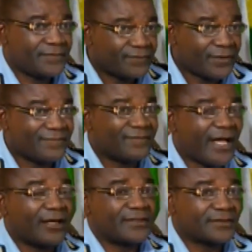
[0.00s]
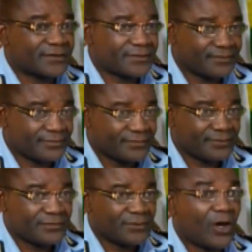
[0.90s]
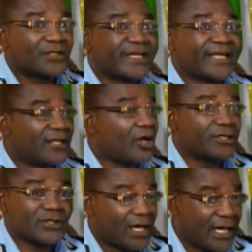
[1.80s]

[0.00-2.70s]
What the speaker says: from violence or taking law into her